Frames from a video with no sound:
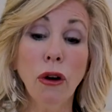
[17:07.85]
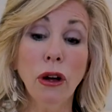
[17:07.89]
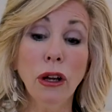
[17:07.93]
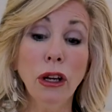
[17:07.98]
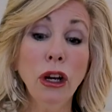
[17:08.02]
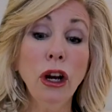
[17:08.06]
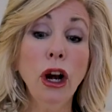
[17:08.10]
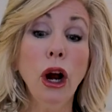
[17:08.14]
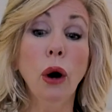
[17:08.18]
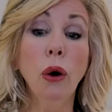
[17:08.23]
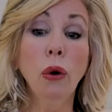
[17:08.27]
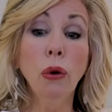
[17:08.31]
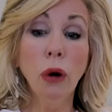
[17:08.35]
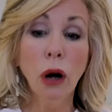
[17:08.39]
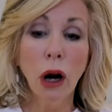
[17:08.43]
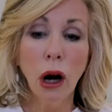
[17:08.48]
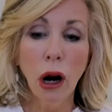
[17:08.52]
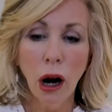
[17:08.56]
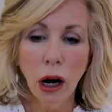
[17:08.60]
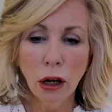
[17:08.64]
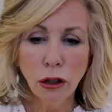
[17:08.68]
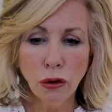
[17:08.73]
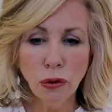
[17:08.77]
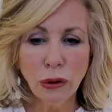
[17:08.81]
you know,
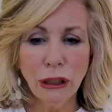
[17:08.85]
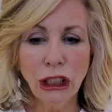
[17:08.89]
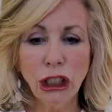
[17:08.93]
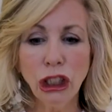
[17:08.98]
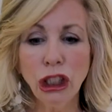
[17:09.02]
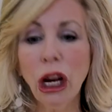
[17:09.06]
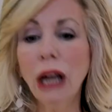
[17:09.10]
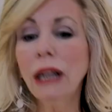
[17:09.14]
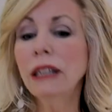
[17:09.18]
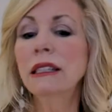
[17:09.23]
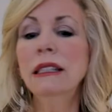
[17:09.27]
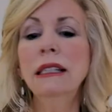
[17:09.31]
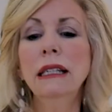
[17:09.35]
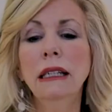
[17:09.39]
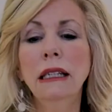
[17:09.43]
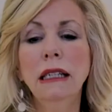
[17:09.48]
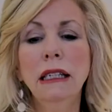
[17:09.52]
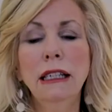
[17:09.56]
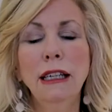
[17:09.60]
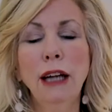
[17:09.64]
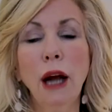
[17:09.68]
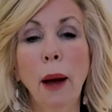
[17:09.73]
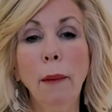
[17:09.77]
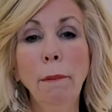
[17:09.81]

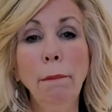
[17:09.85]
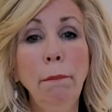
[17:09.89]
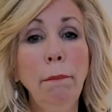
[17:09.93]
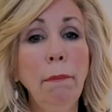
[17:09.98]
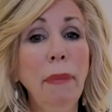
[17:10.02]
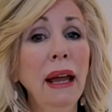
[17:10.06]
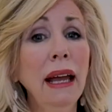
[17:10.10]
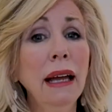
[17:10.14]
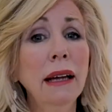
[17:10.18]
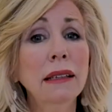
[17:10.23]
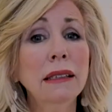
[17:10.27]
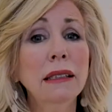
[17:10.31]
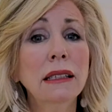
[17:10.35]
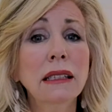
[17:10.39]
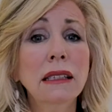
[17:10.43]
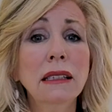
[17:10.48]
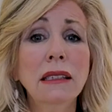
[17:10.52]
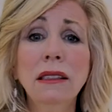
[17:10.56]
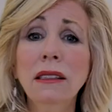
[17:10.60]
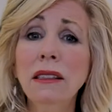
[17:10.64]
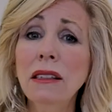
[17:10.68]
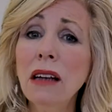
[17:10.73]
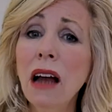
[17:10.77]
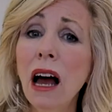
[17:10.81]
rejected,
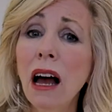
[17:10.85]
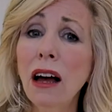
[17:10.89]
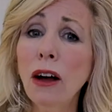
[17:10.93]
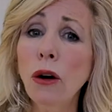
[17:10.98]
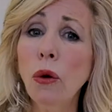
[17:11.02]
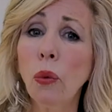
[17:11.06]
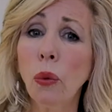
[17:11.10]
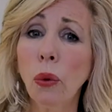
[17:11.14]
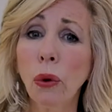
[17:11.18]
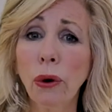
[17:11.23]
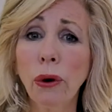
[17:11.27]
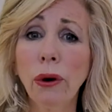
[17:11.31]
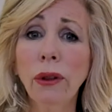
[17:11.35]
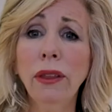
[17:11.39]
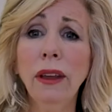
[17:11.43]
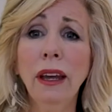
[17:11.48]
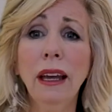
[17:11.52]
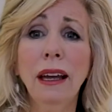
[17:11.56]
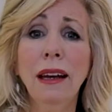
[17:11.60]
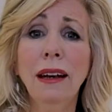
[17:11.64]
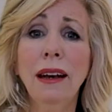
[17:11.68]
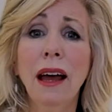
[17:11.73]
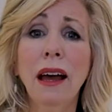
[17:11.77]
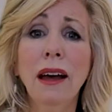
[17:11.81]
abandoned, not
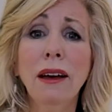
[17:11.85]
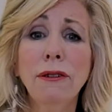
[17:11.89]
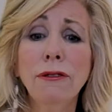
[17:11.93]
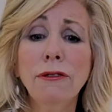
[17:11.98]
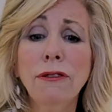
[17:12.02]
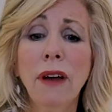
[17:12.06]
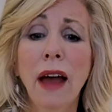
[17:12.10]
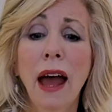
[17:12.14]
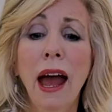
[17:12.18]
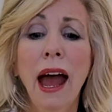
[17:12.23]
worthy enough,